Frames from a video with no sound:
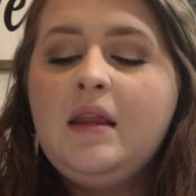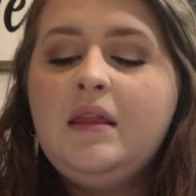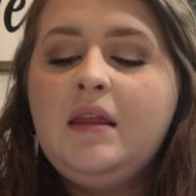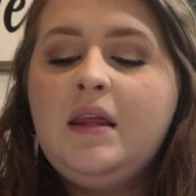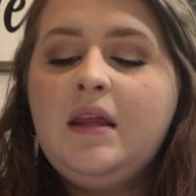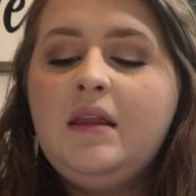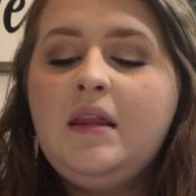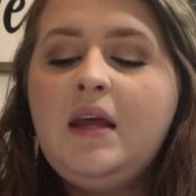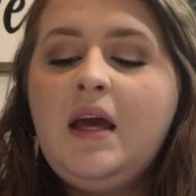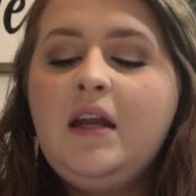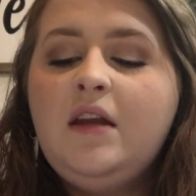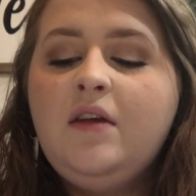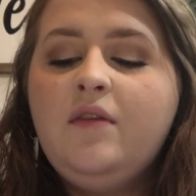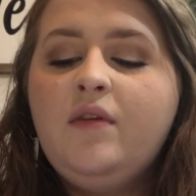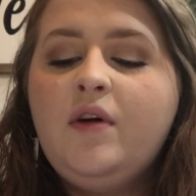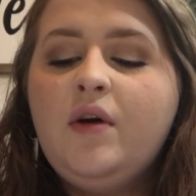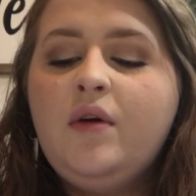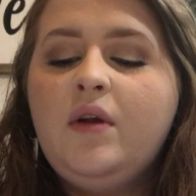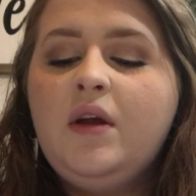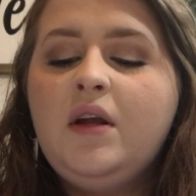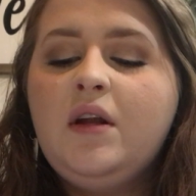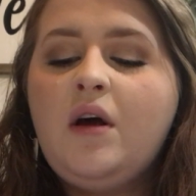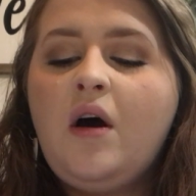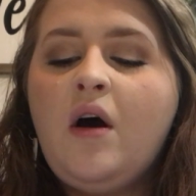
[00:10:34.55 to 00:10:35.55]
Then they
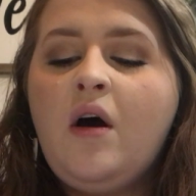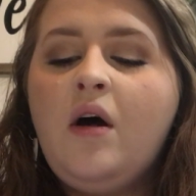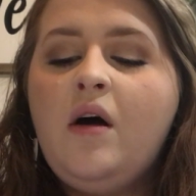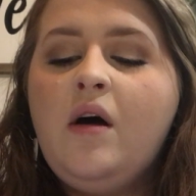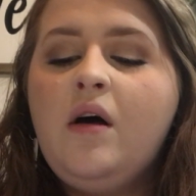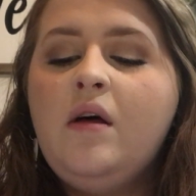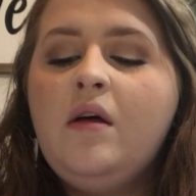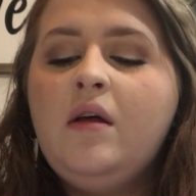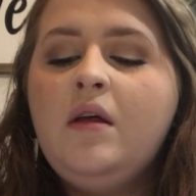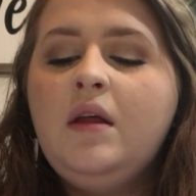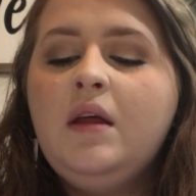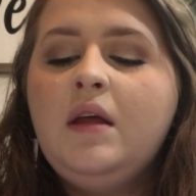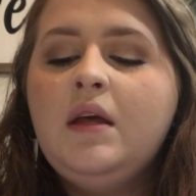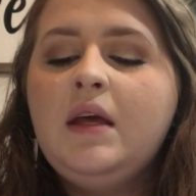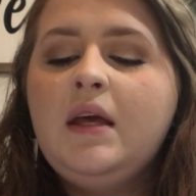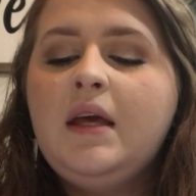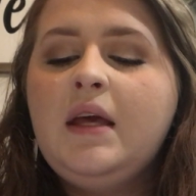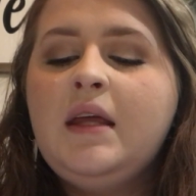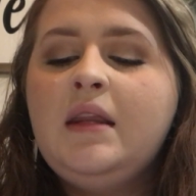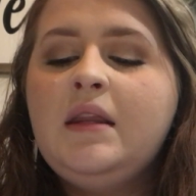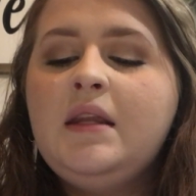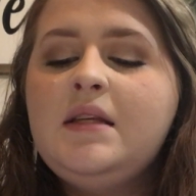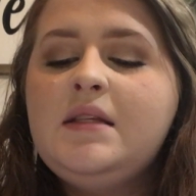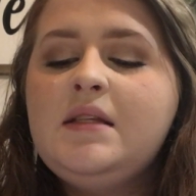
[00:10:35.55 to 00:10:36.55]
devoted all
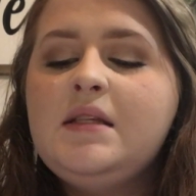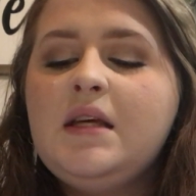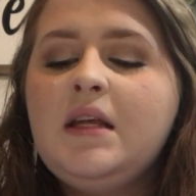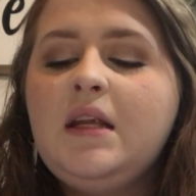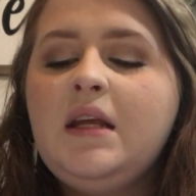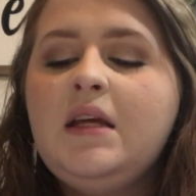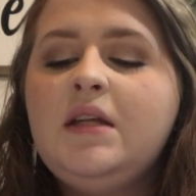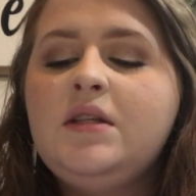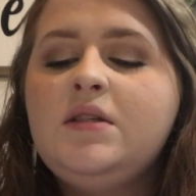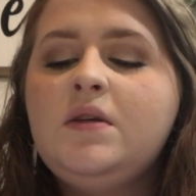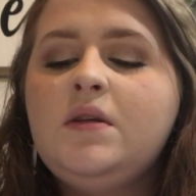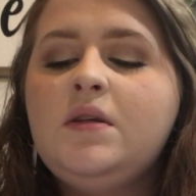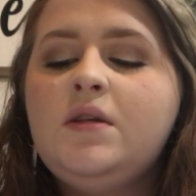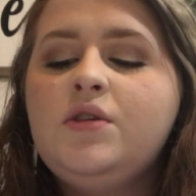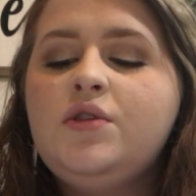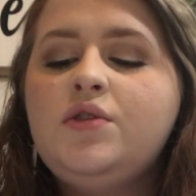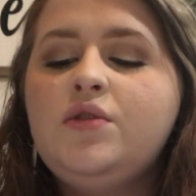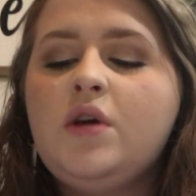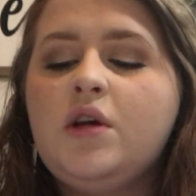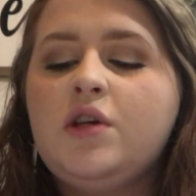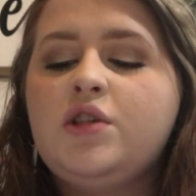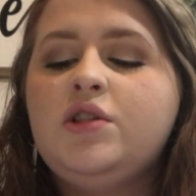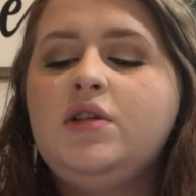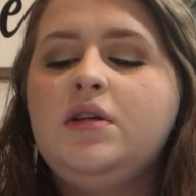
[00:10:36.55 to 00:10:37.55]
in the city to
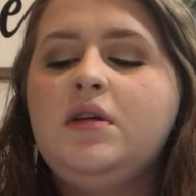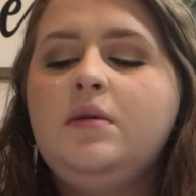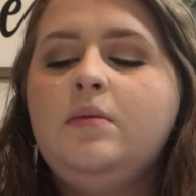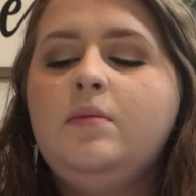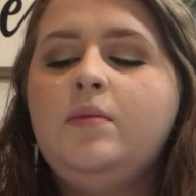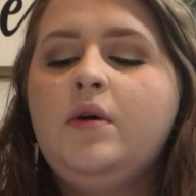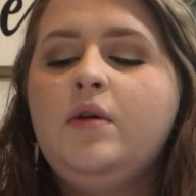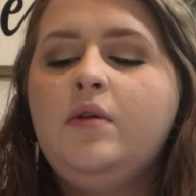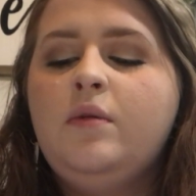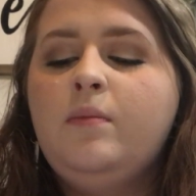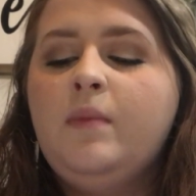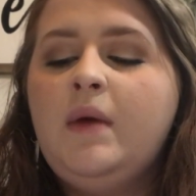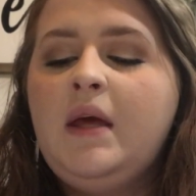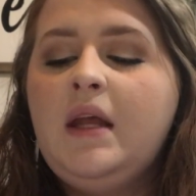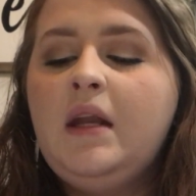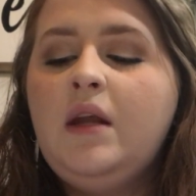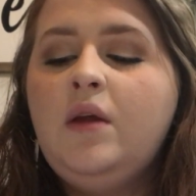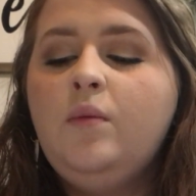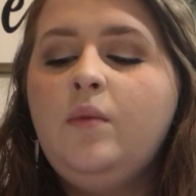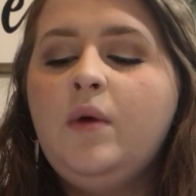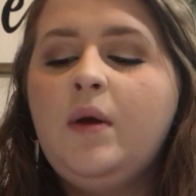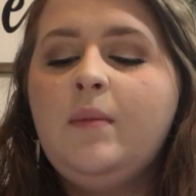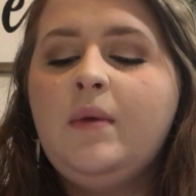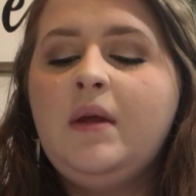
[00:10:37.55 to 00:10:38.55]
destruction, both men
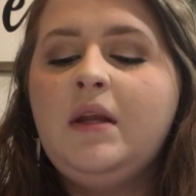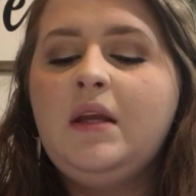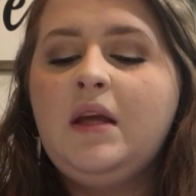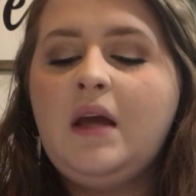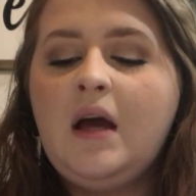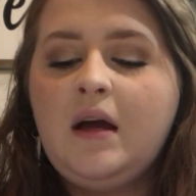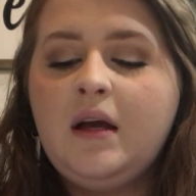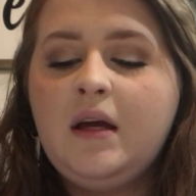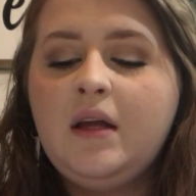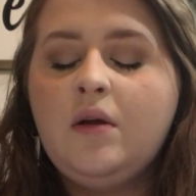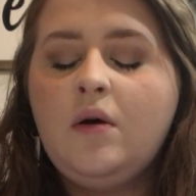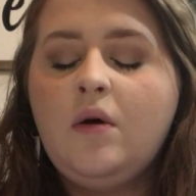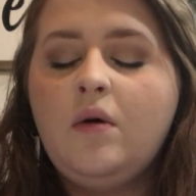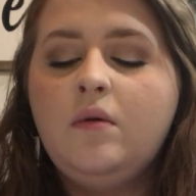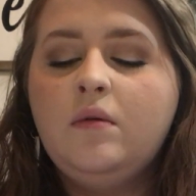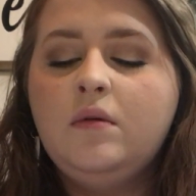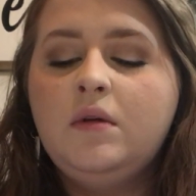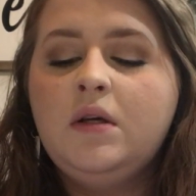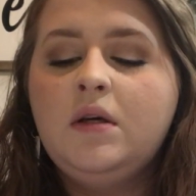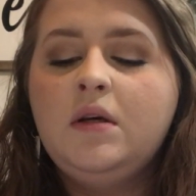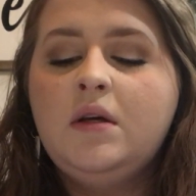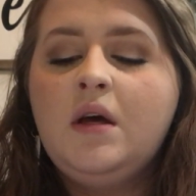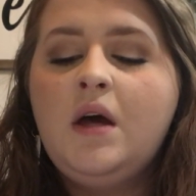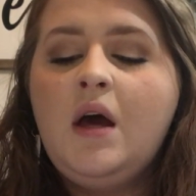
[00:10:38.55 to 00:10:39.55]
and women, young and
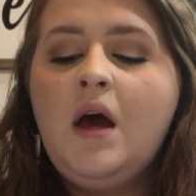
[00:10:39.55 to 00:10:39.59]
old,